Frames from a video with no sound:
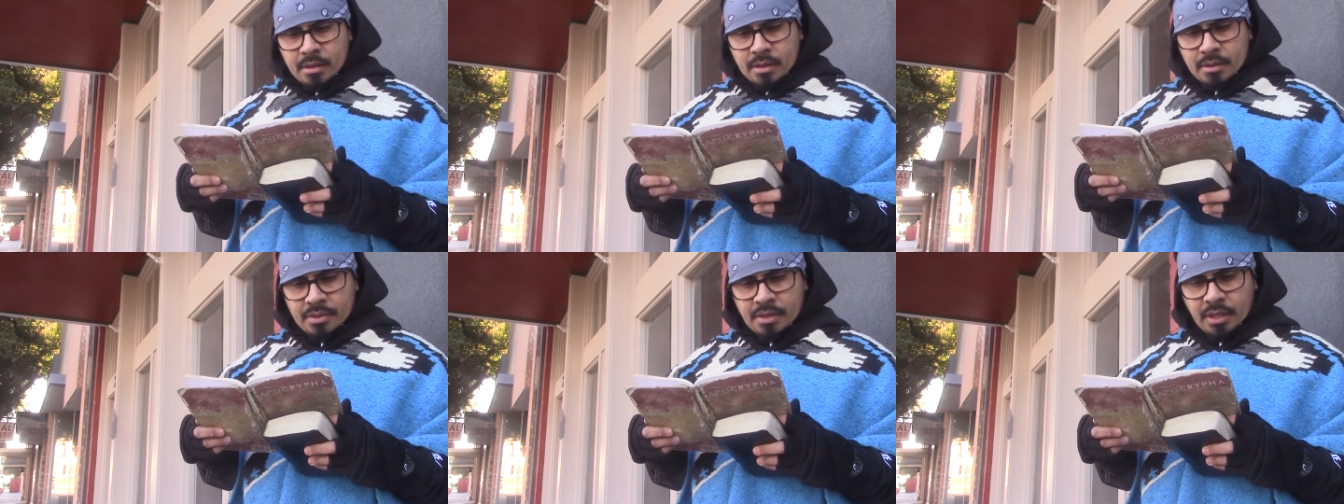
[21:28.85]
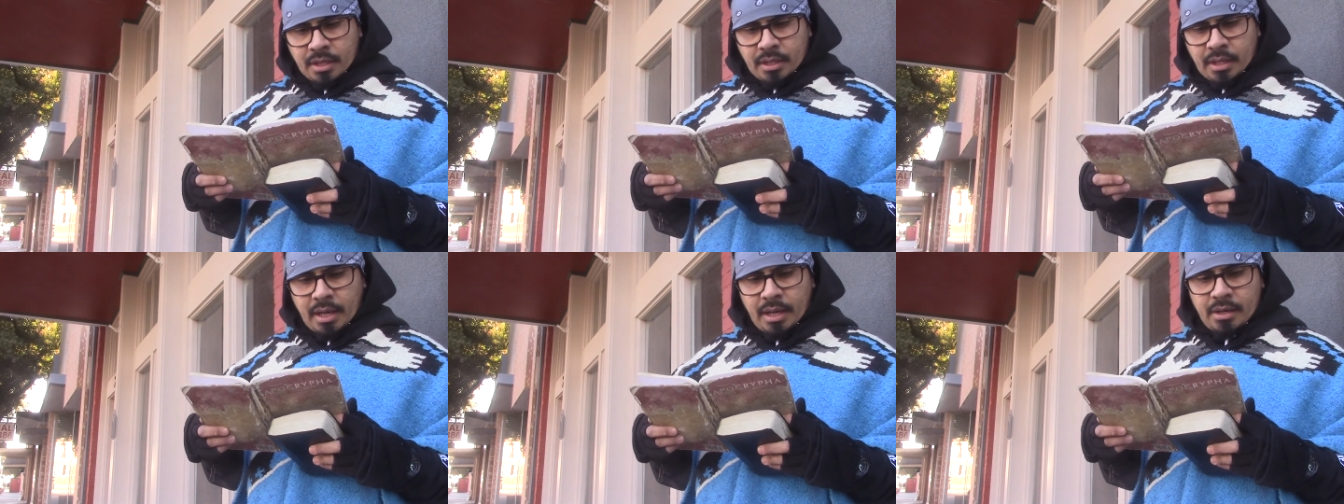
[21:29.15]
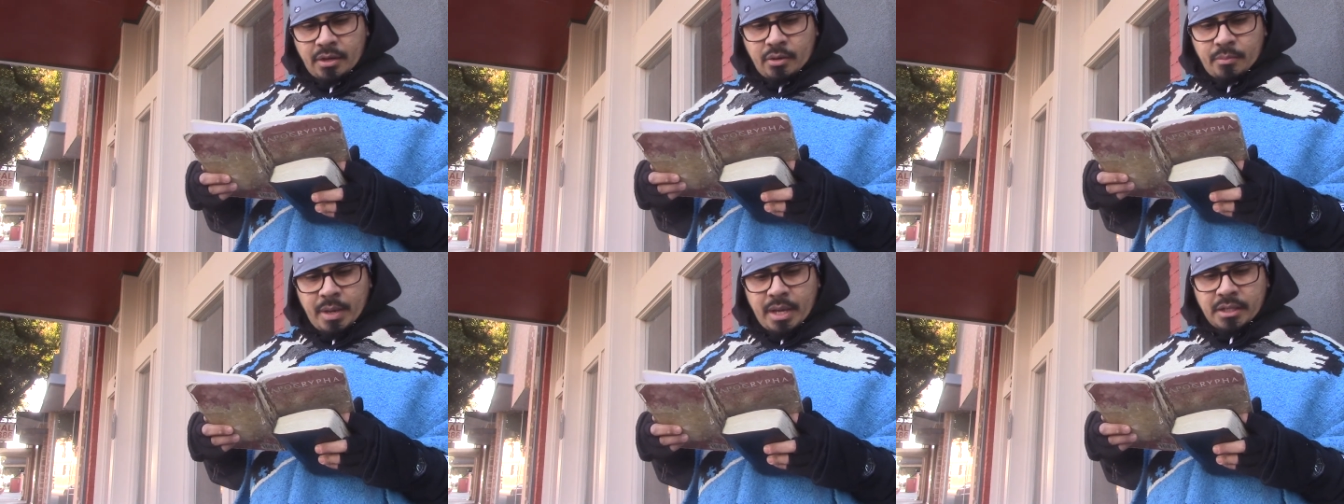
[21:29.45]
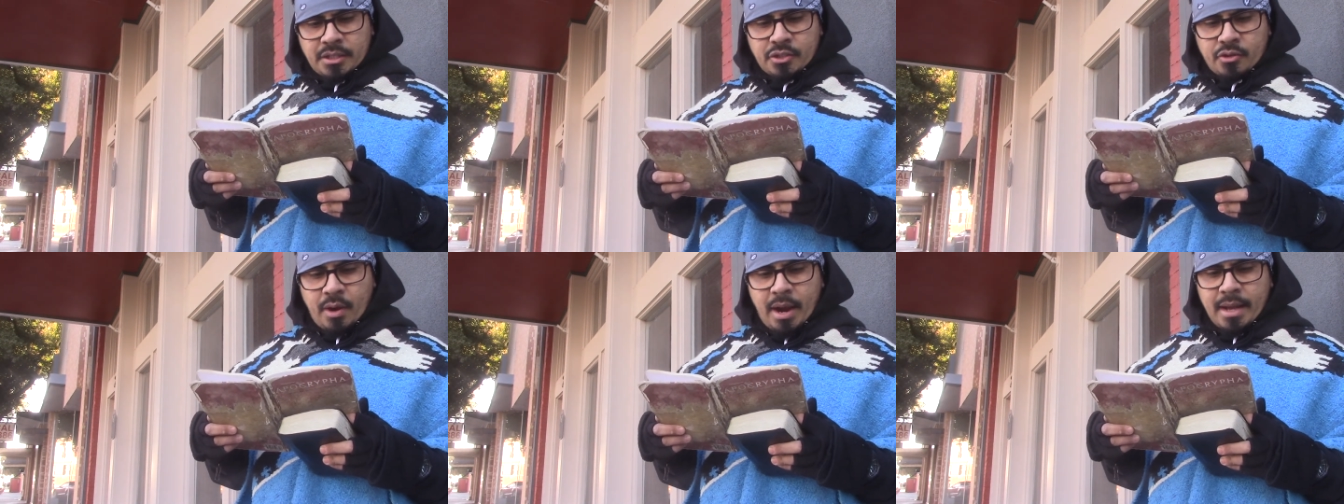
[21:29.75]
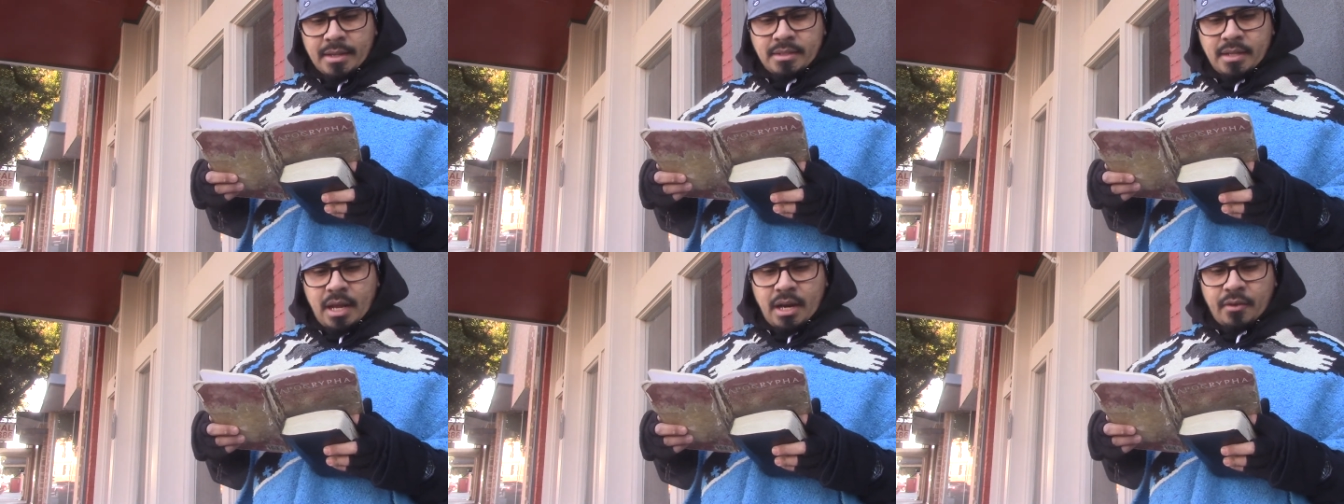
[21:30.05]
The kingdom is
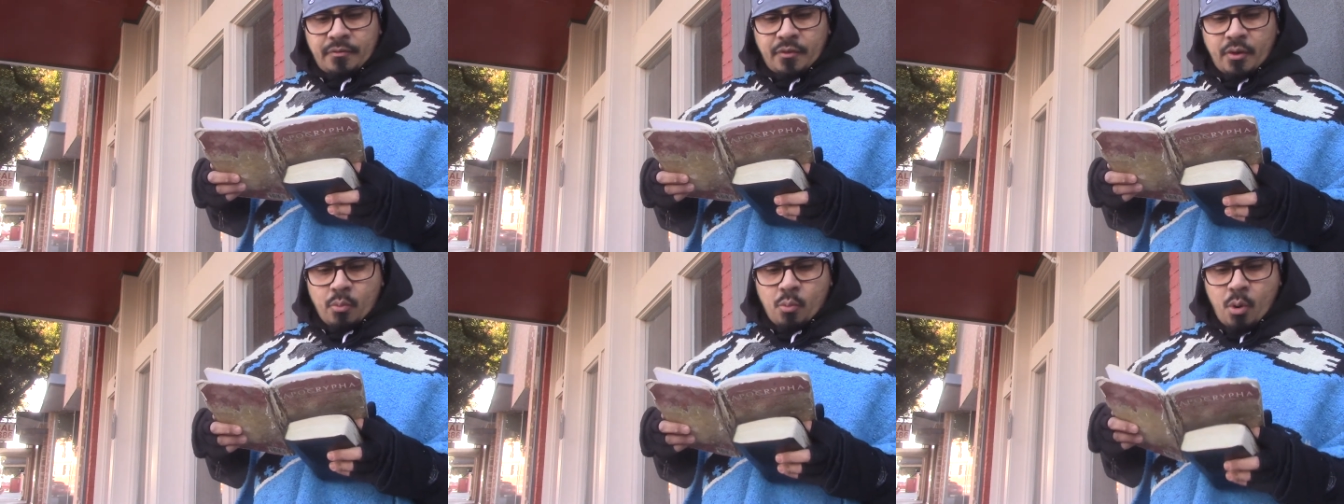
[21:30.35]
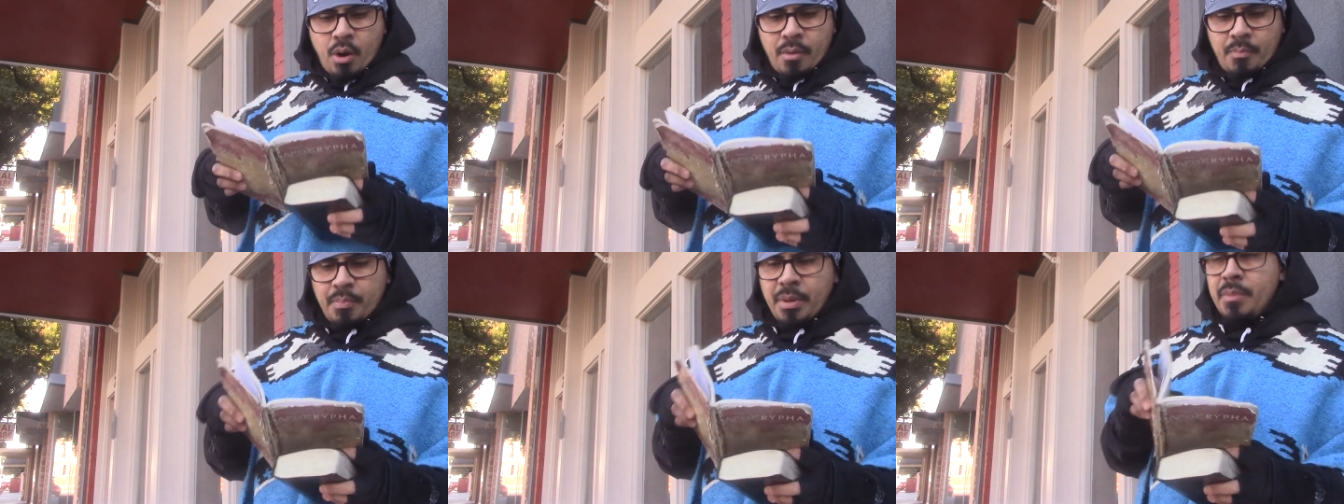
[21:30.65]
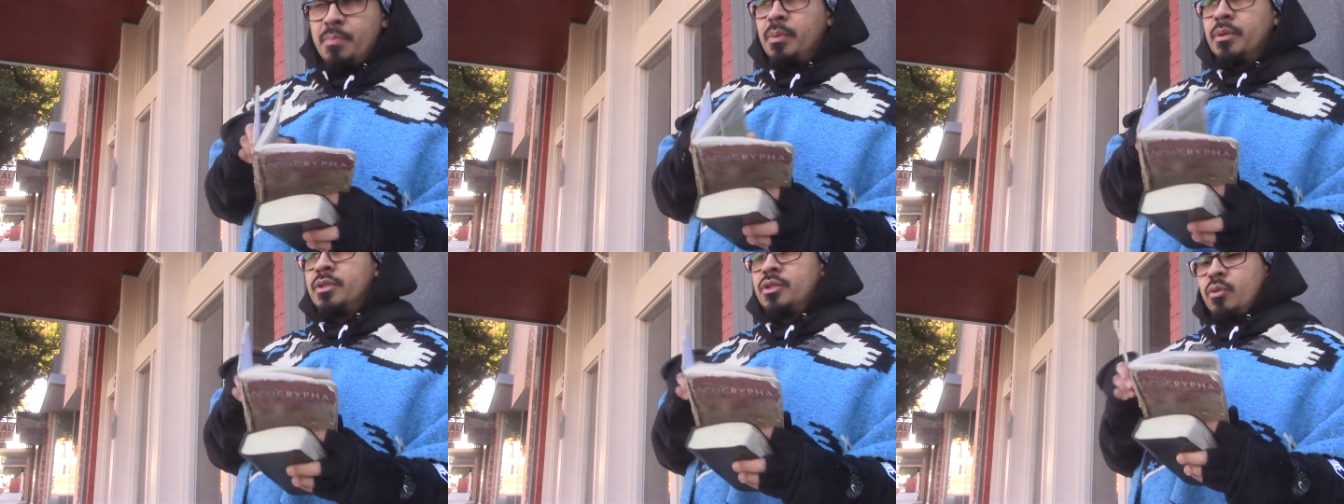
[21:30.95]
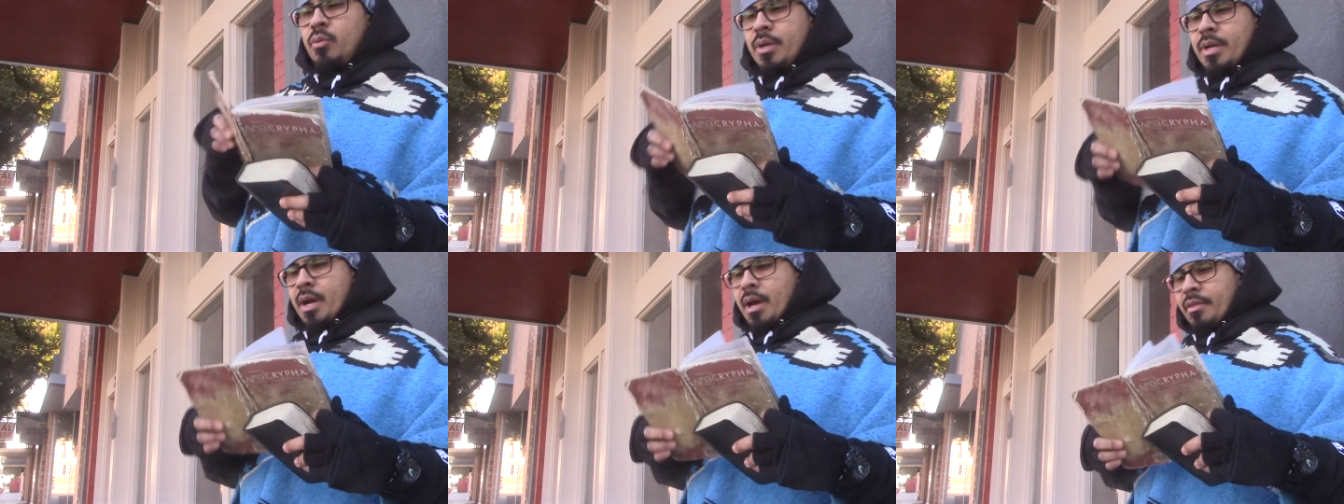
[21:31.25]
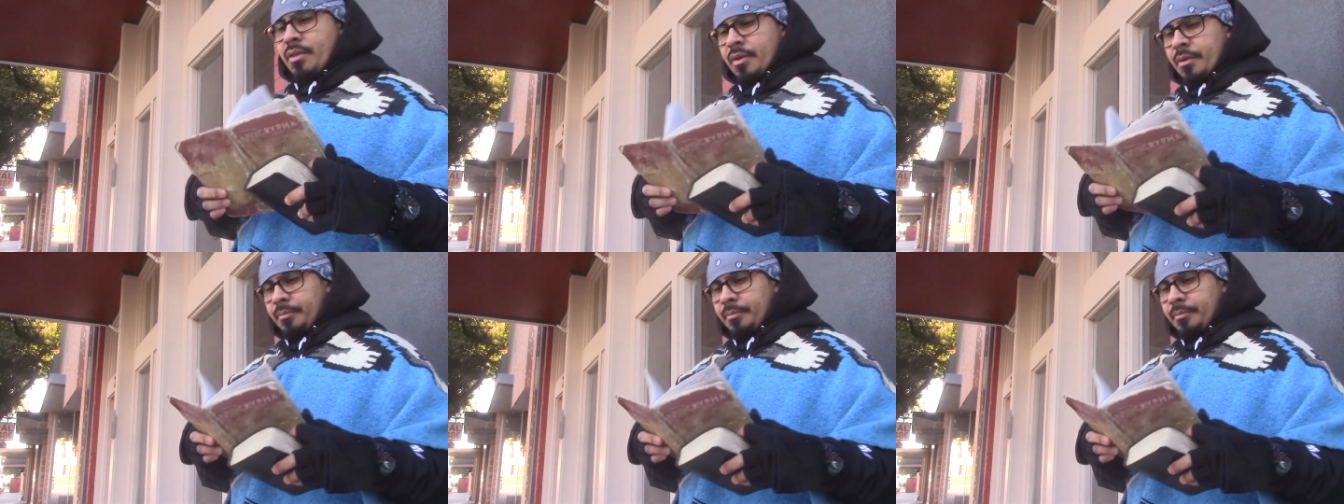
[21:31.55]
translated from one people to another.